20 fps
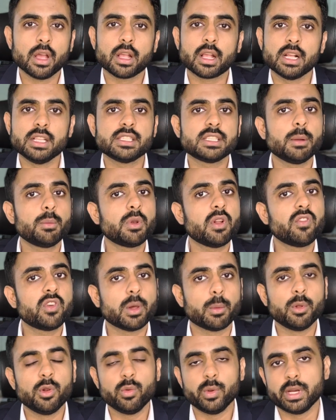Concept of
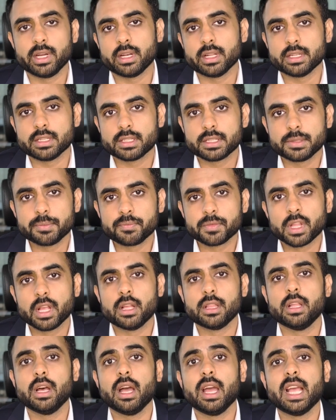double weightage.
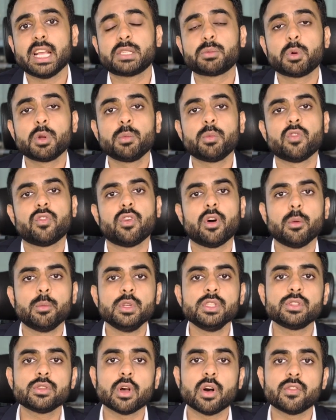The export
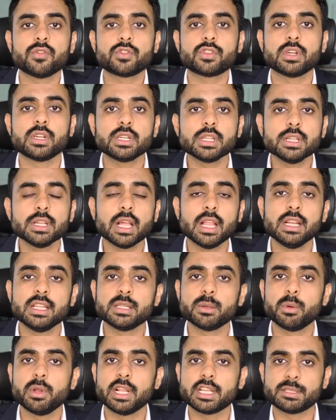performance of certain
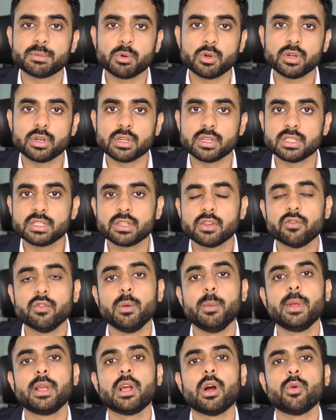eligible exporters
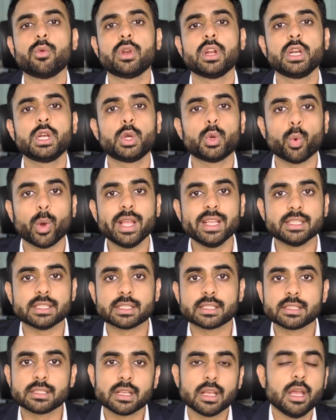will be counted
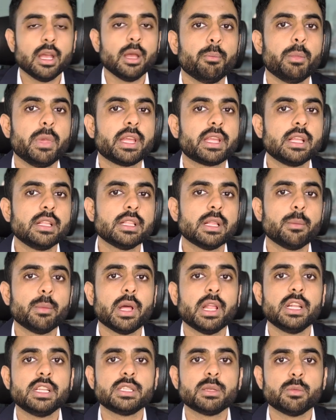twice, making them
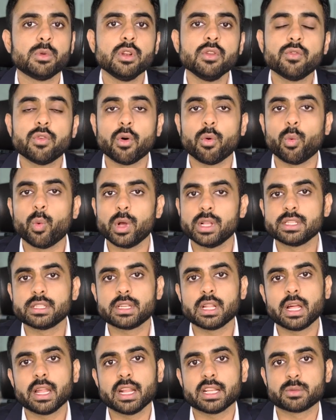eligible for
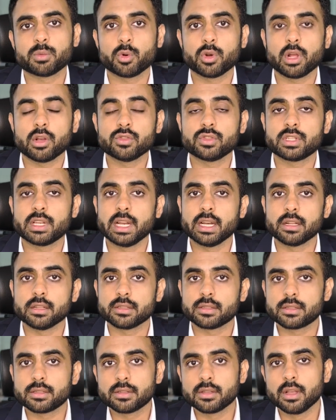one-star export house
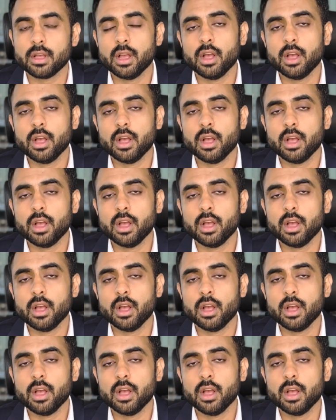status.